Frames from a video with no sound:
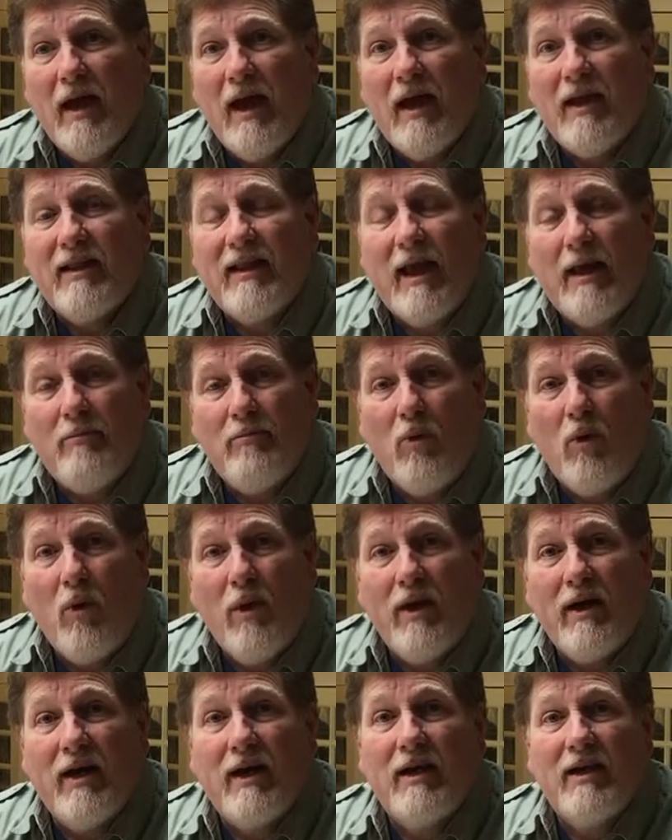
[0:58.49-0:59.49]
At that
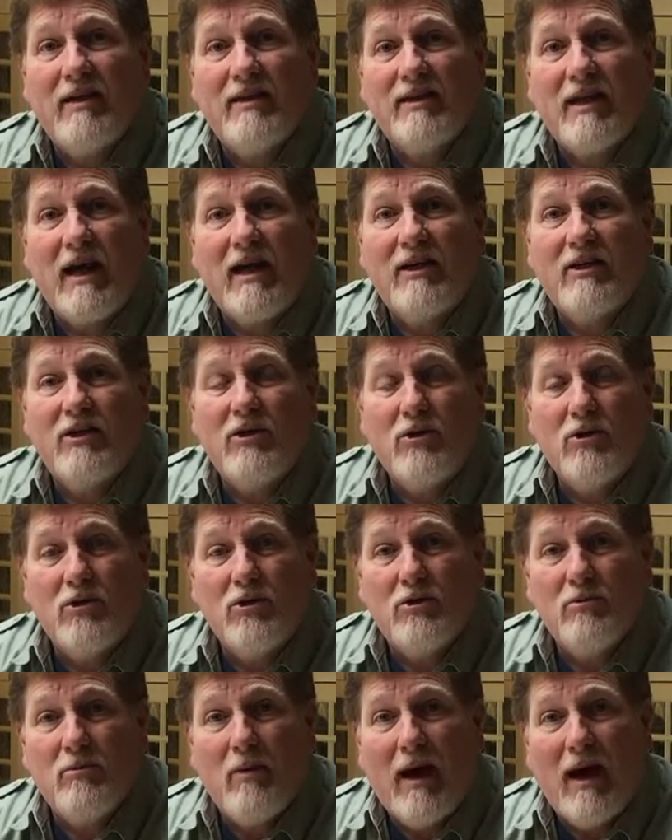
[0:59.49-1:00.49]
point, I decided to
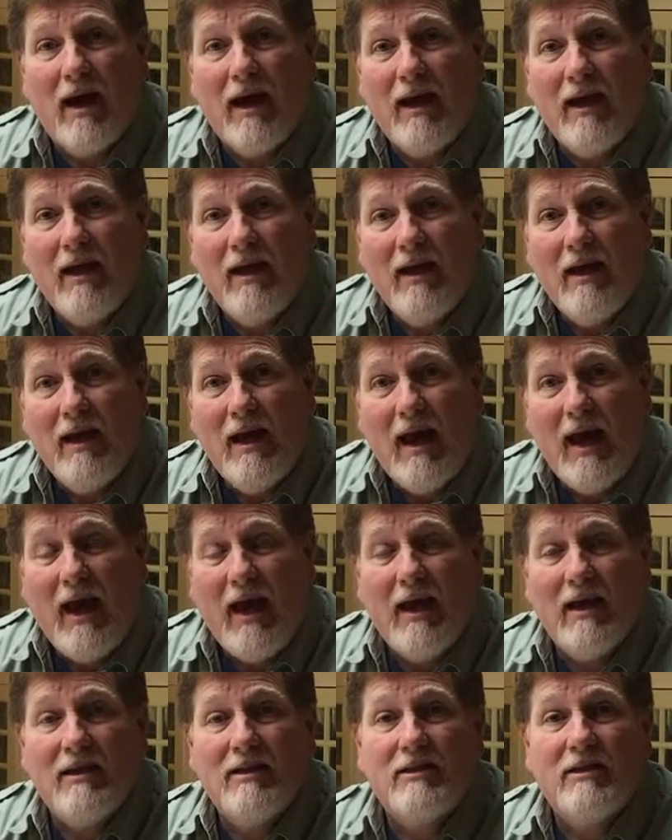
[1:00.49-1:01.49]
use my
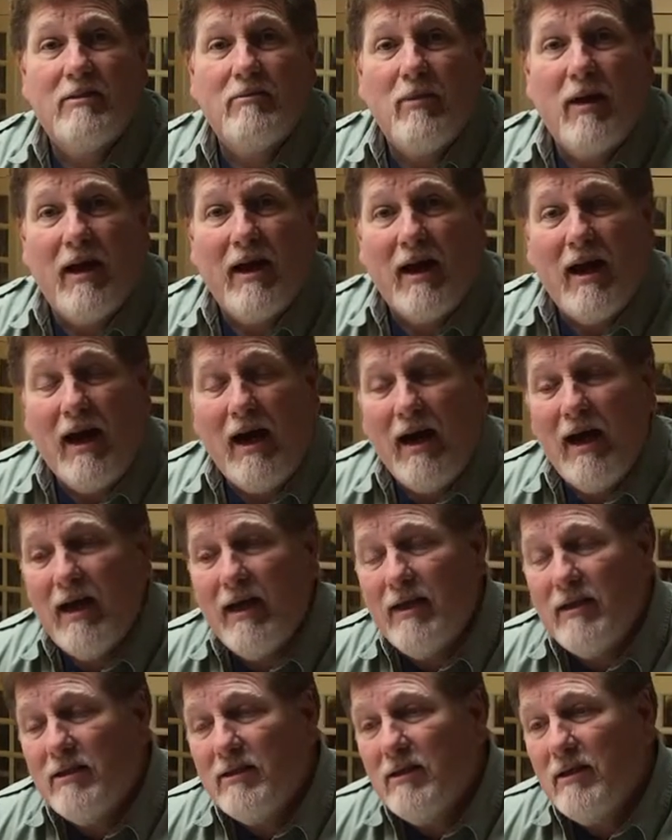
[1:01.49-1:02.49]
hands and my
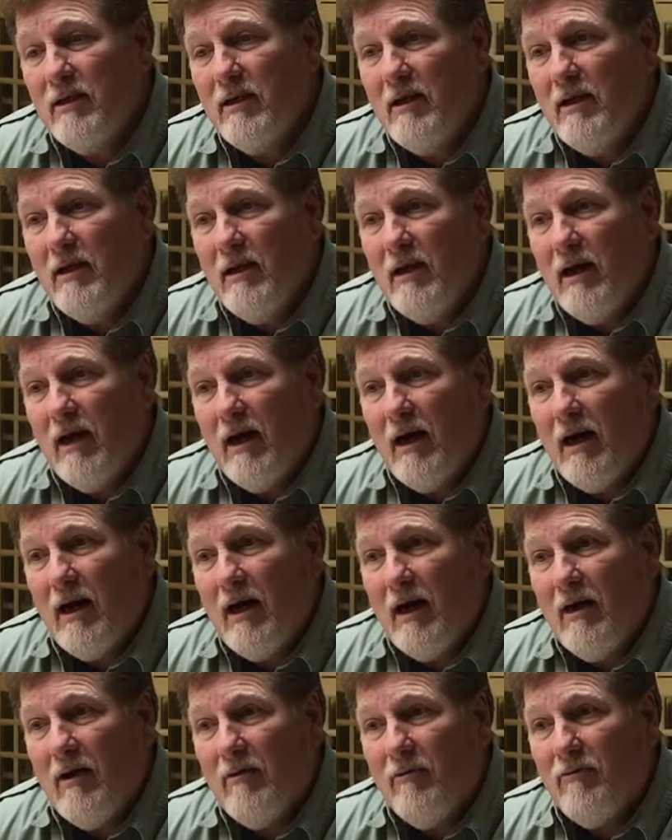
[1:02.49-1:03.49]
eyes
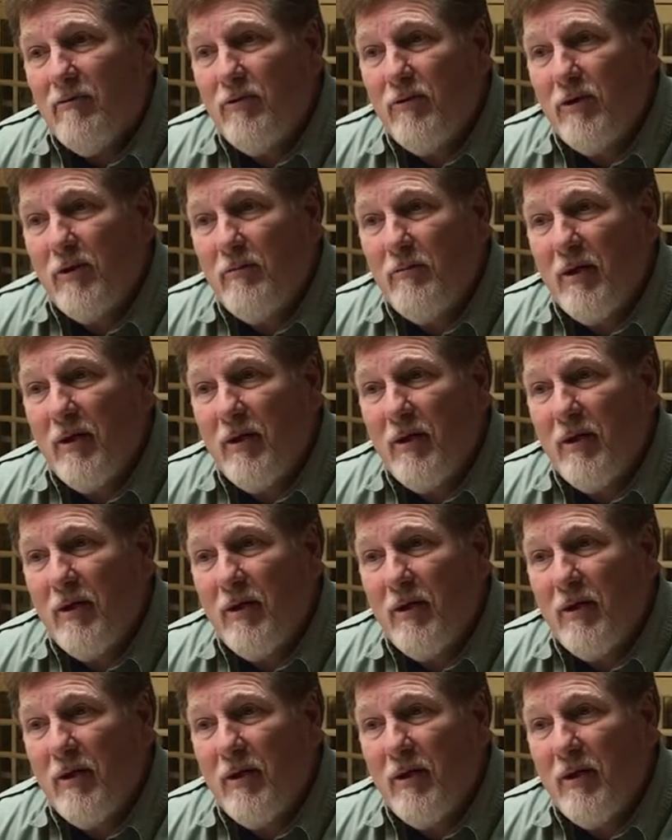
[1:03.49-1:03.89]
uh, for the